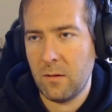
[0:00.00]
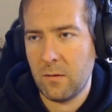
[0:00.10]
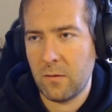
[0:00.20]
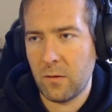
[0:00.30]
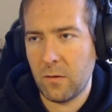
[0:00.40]

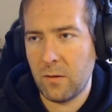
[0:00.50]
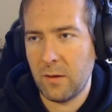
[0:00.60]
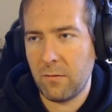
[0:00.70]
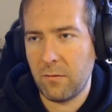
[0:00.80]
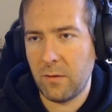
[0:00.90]
So
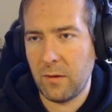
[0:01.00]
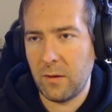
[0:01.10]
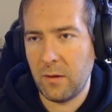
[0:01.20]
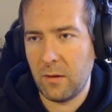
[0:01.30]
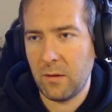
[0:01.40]
if
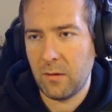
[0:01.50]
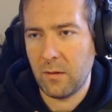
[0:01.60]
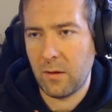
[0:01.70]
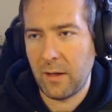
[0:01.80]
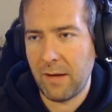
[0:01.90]
we
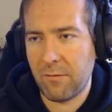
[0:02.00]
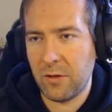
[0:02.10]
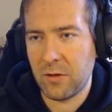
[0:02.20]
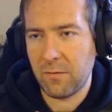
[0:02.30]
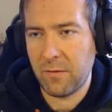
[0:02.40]
have
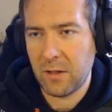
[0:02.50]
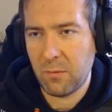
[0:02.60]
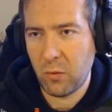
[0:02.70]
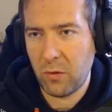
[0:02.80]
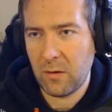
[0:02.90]
reached the fixed
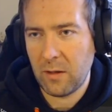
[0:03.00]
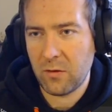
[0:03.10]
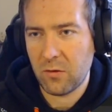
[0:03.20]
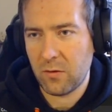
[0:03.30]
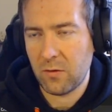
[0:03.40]
point,
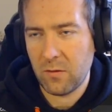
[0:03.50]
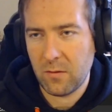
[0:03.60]
let's